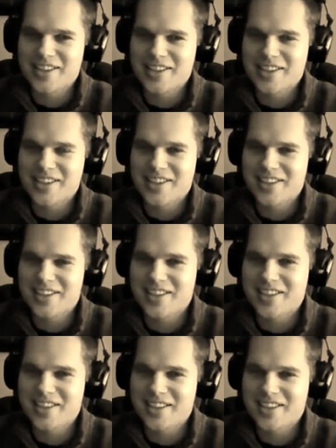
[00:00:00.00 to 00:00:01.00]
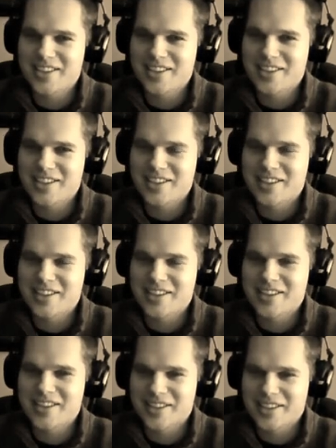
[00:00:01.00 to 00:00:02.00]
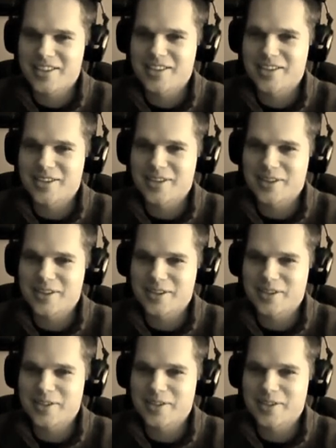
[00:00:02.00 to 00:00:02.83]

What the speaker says: No words are spoken by the person on screen.